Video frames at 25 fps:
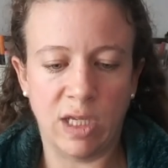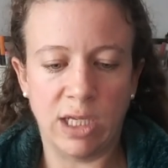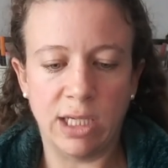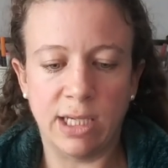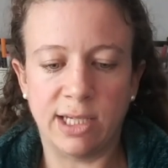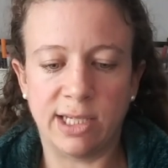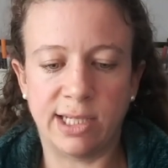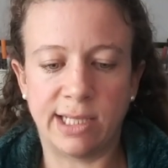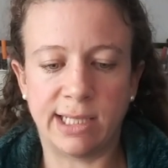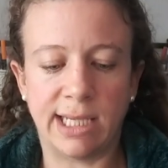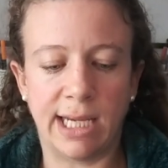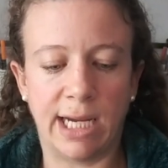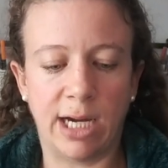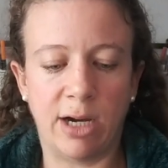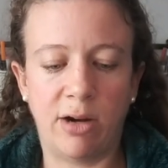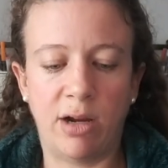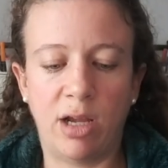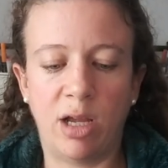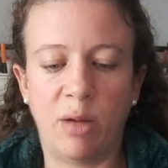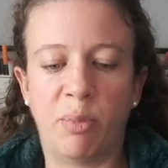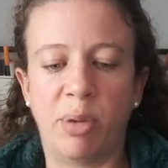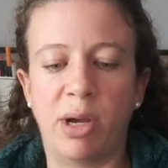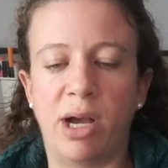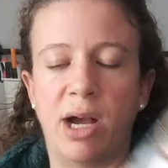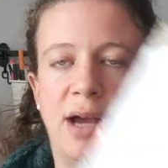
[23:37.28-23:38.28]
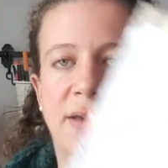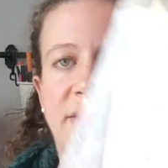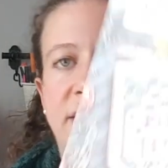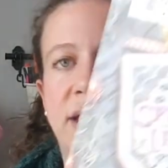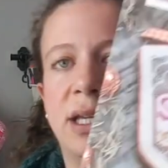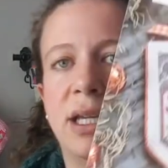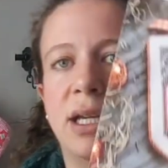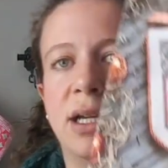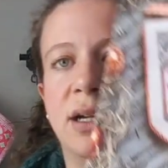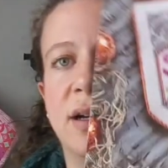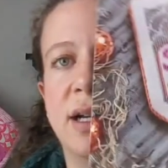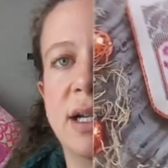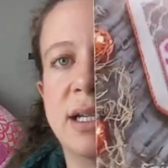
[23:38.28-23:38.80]
Scary
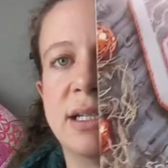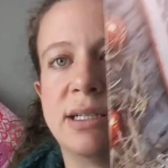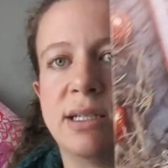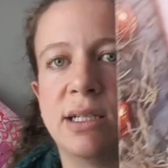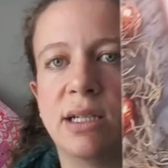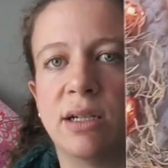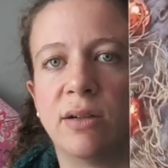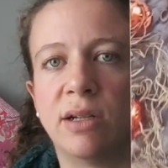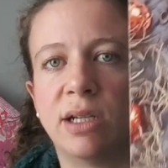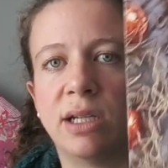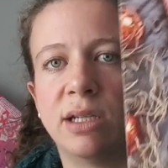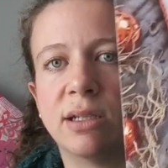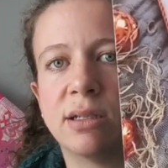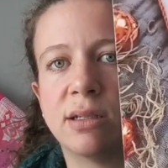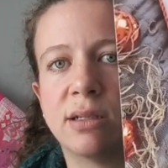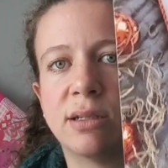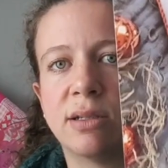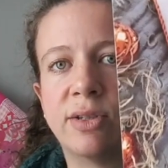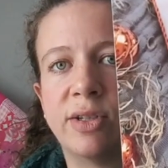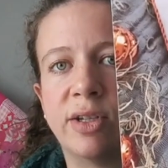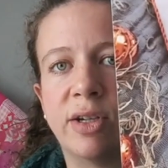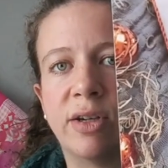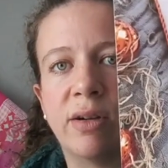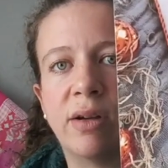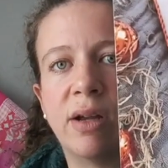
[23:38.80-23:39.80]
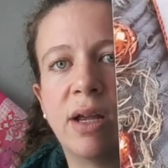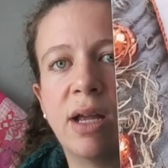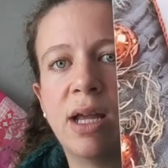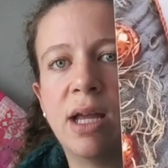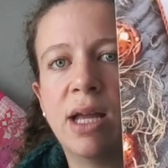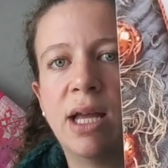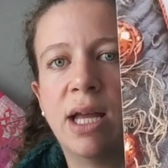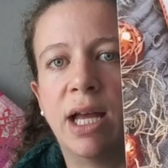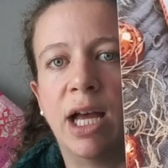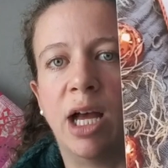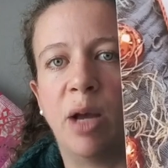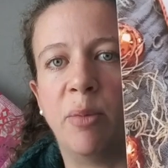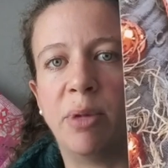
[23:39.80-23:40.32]
Apothecary series. So
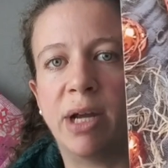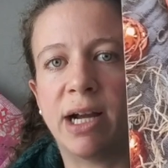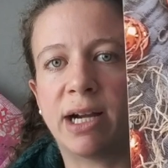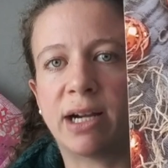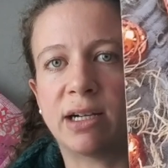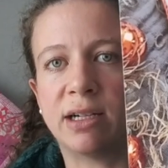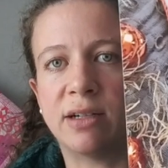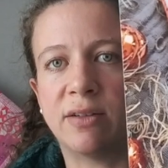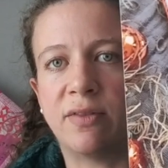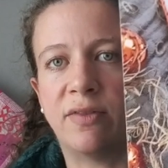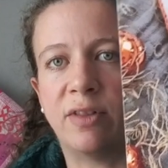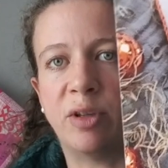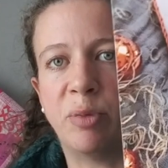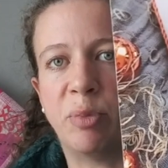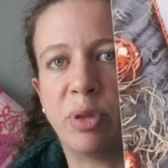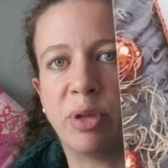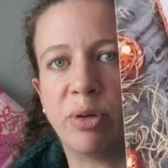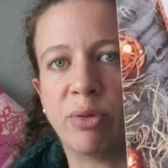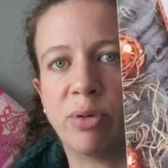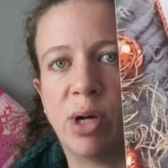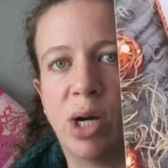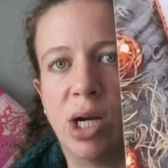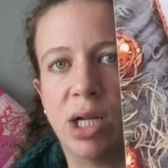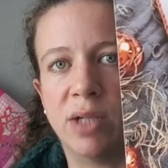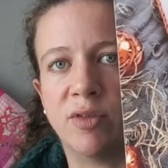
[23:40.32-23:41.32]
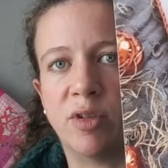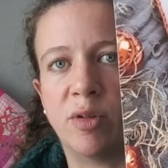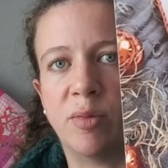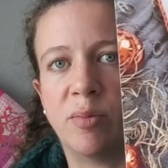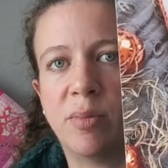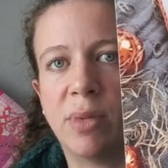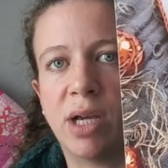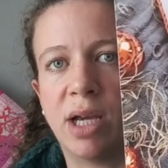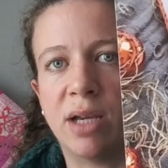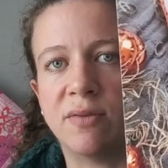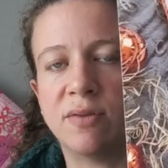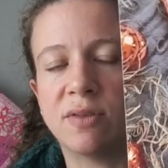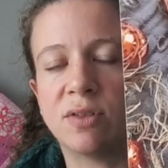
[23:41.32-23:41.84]
I'm not going to flip through all of
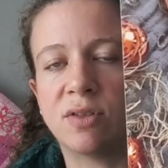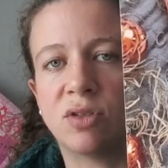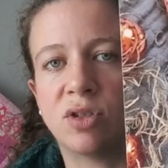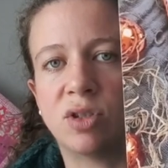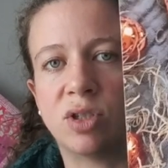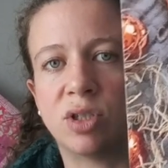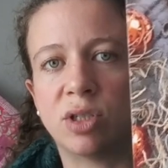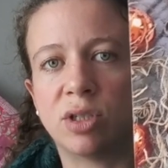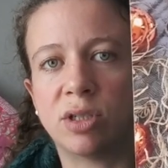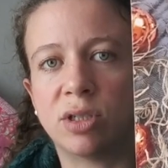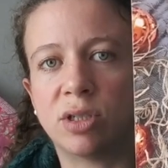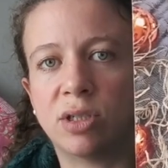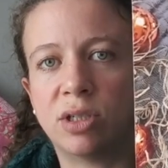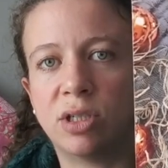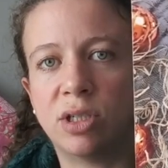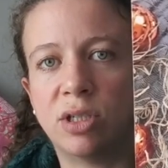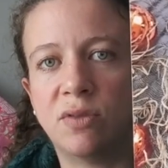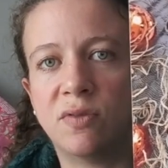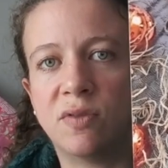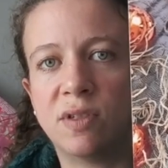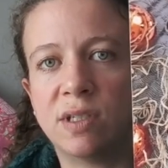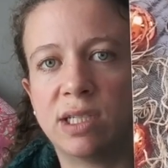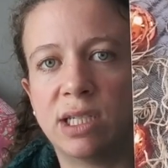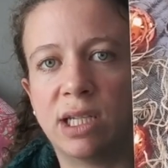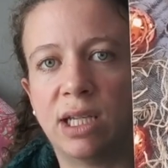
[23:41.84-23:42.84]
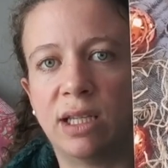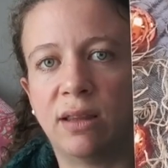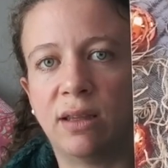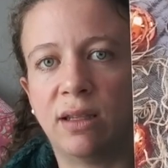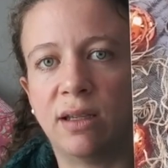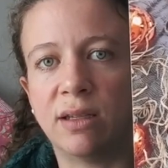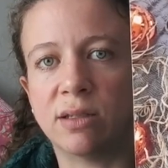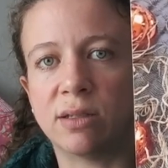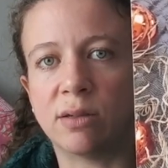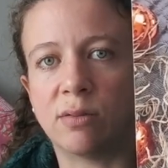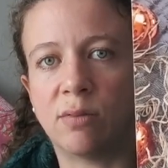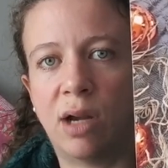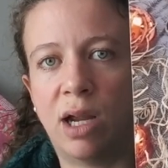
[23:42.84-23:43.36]
them. I'm sure you've seen
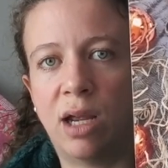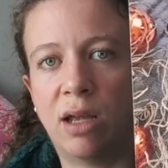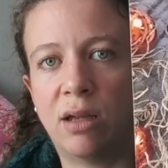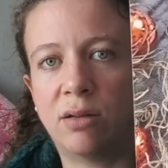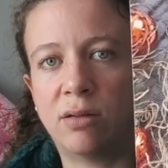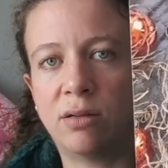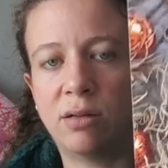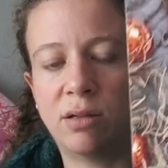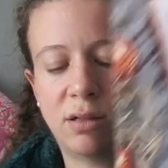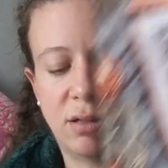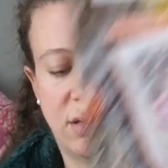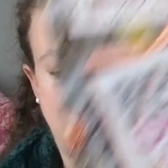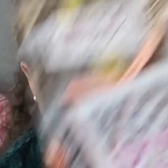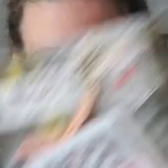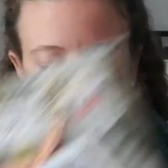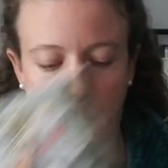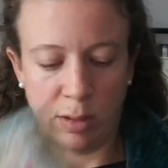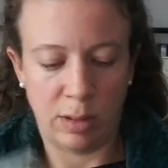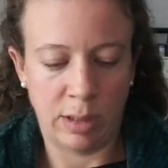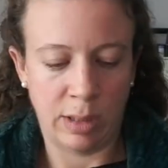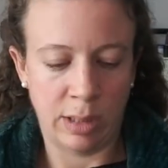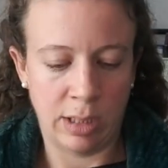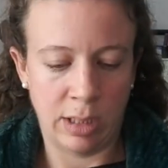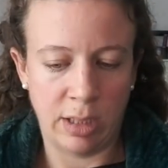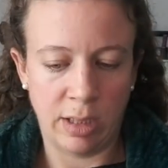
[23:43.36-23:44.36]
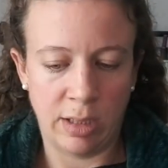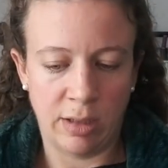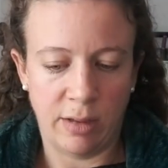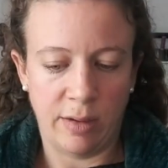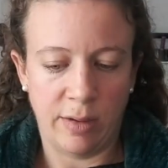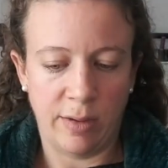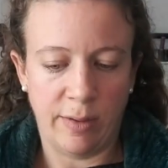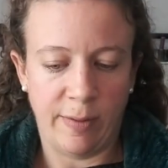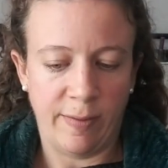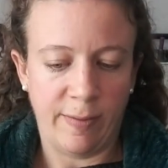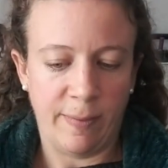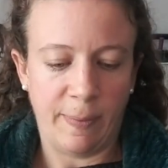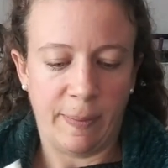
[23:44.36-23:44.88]
these around.
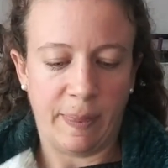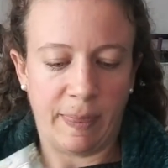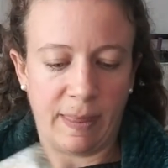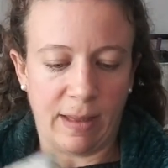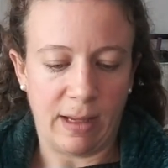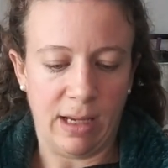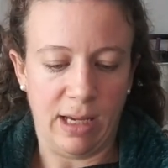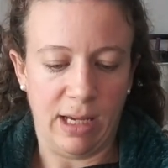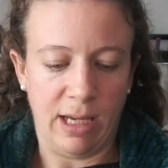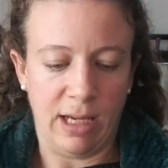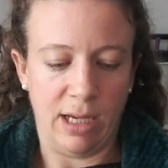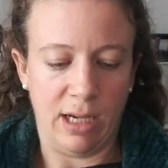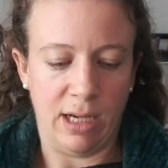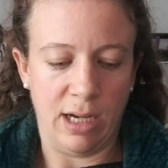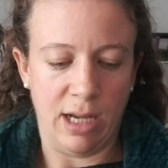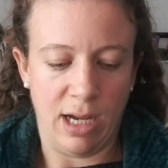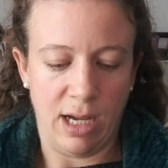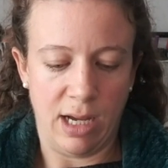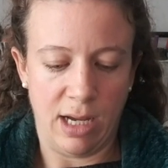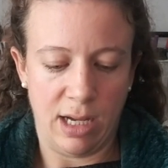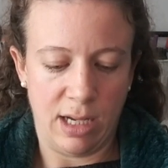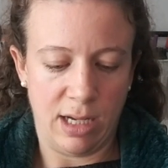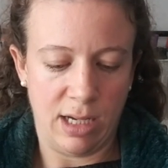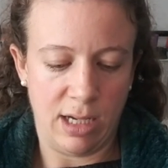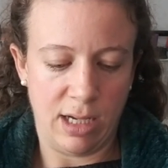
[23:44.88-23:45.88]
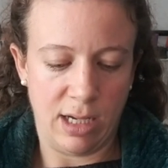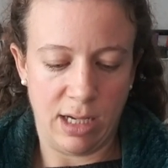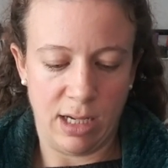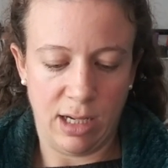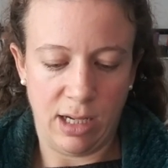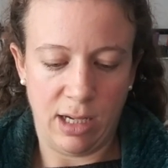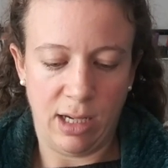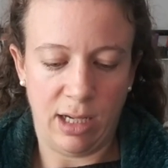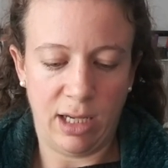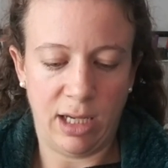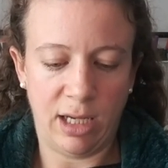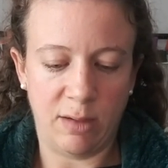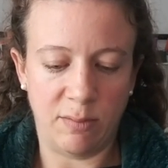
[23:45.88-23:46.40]
And
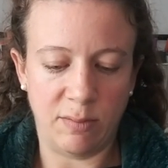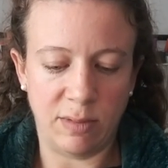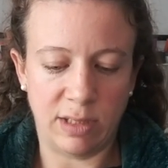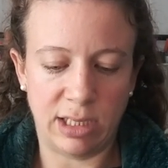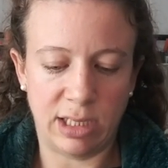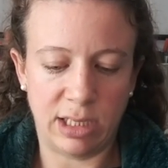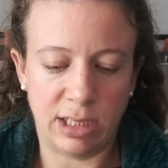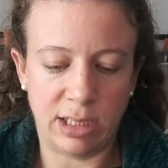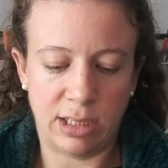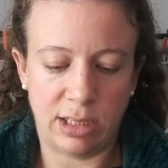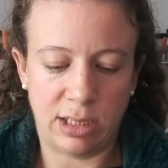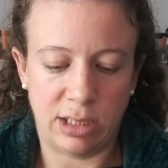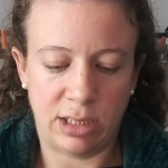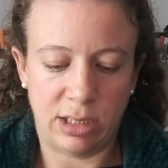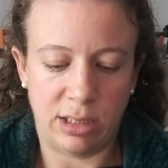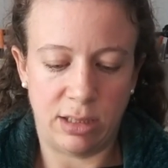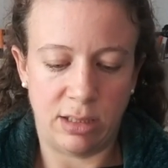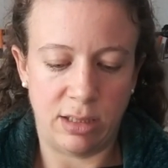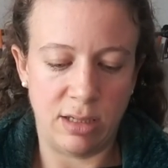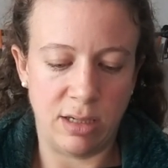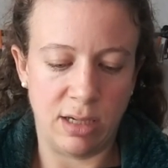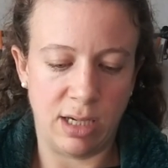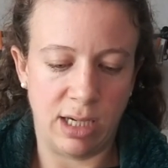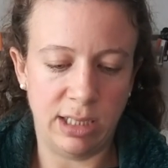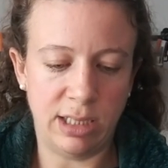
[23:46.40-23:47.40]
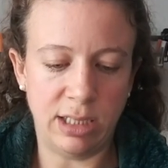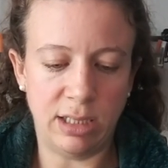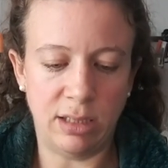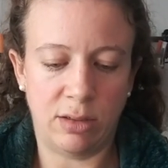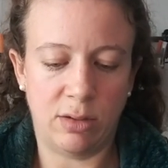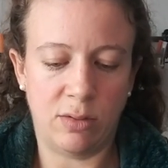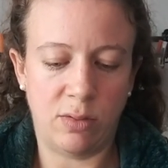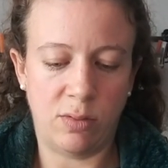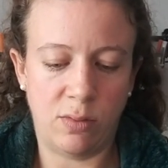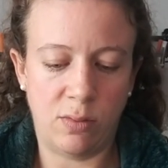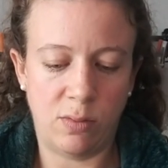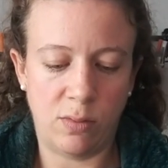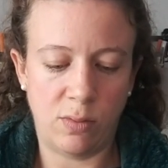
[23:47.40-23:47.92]
I did
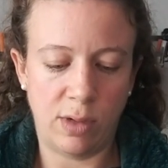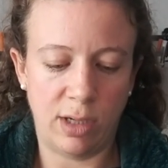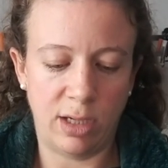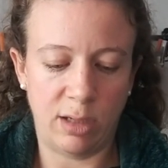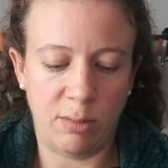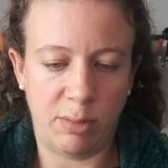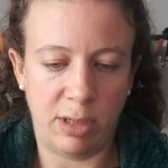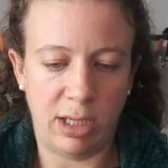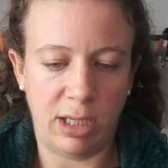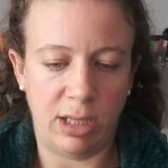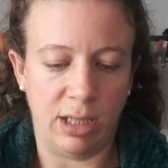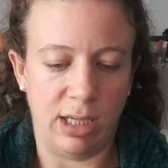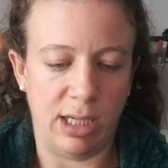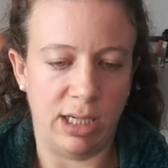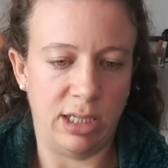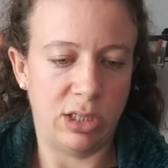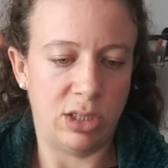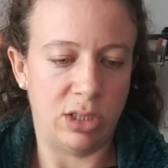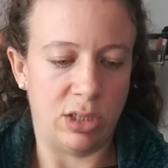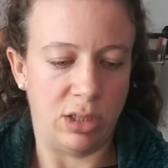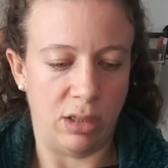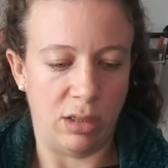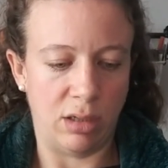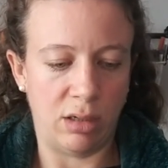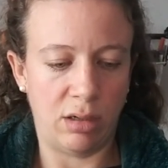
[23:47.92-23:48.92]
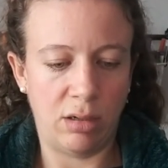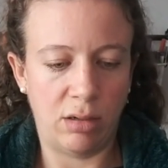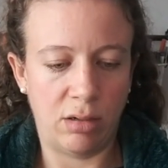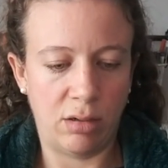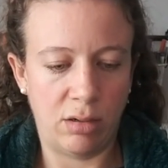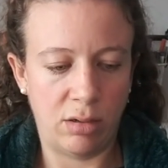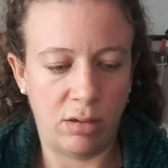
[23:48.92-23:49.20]
quite a bit last year.